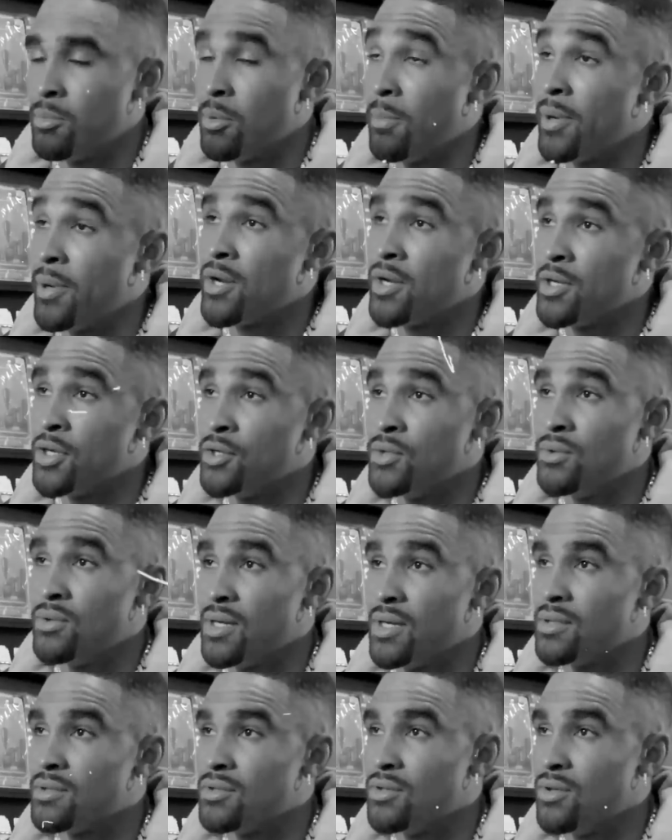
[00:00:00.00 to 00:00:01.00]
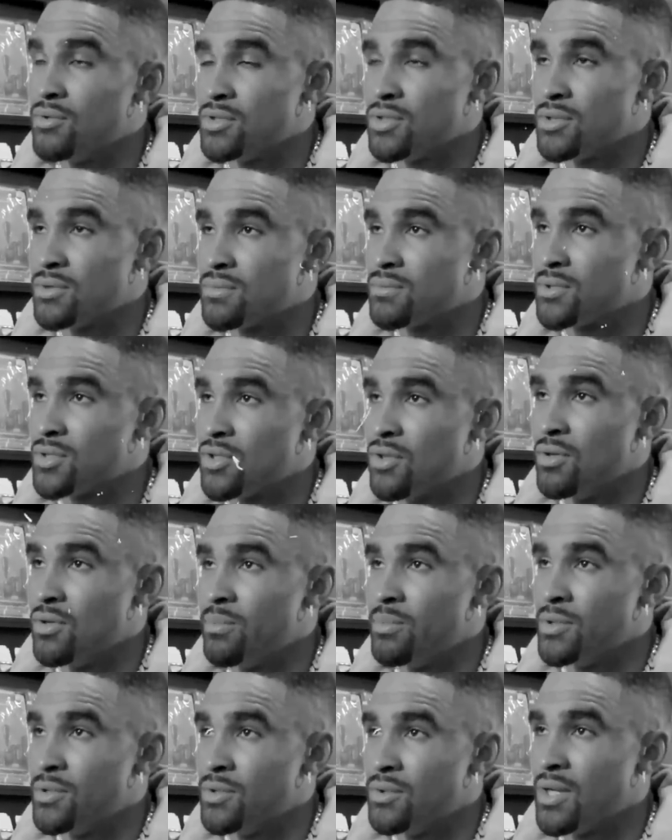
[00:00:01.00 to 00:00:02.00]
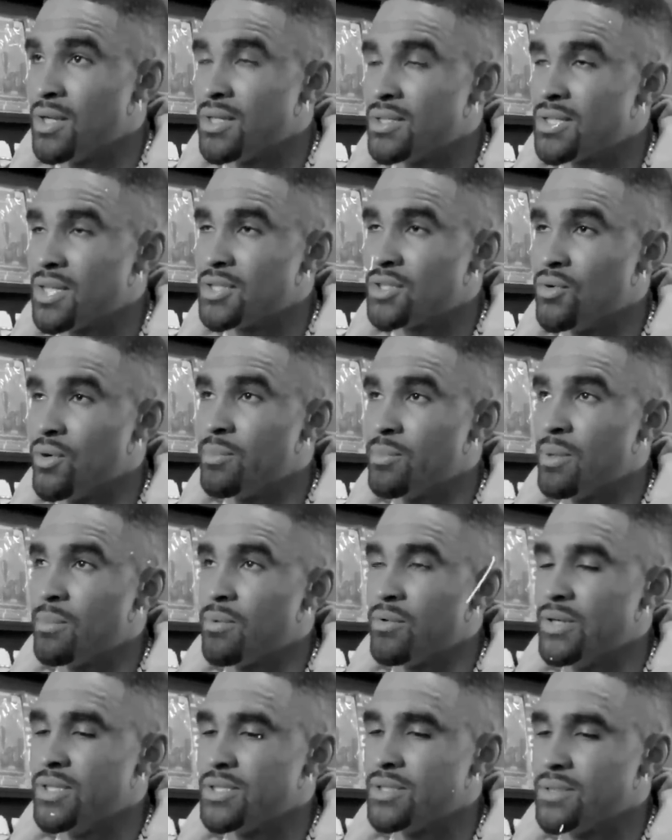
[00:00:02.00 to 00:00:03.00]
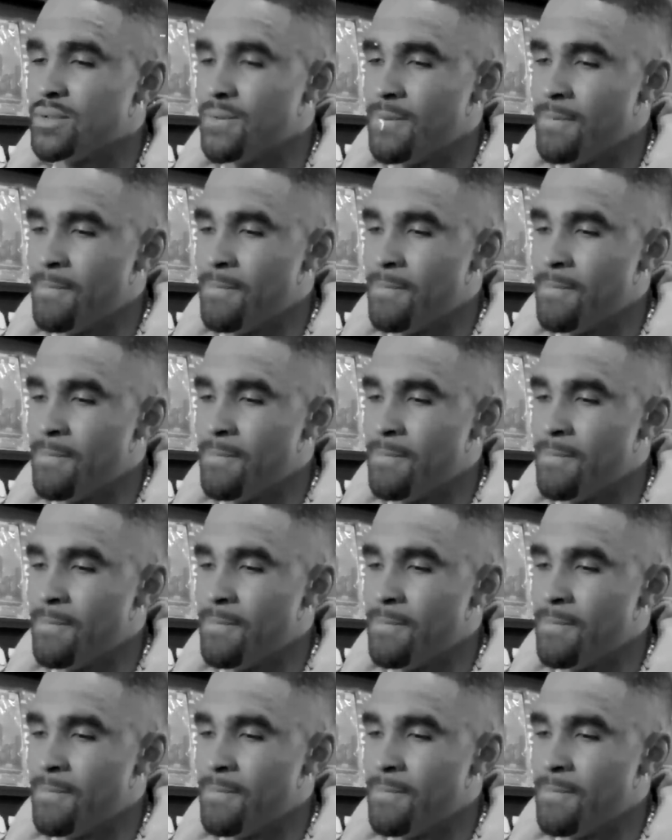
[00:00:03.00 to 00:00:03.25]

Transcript: preparing to do that. You don't just show up and do that. It takes great preparation.